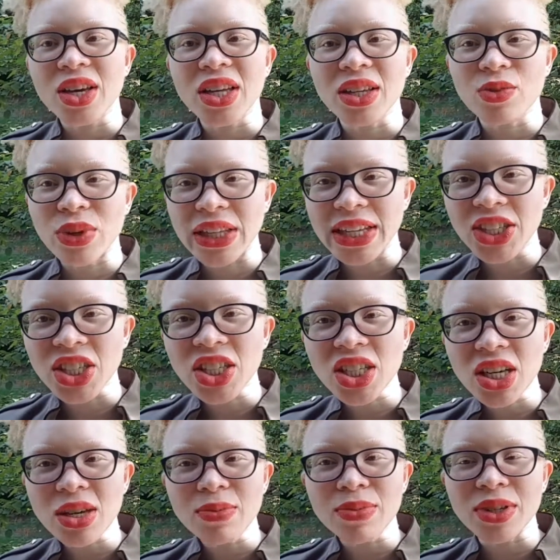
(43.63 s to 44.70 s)
in
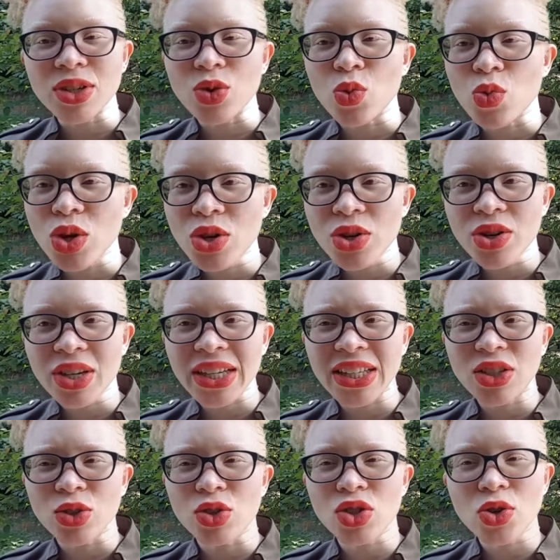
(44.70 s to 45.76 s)
relationship, in your work,
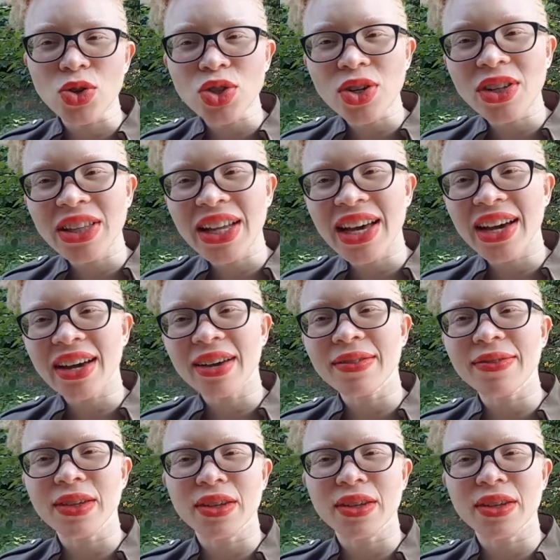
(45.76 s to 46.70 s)
in your social life,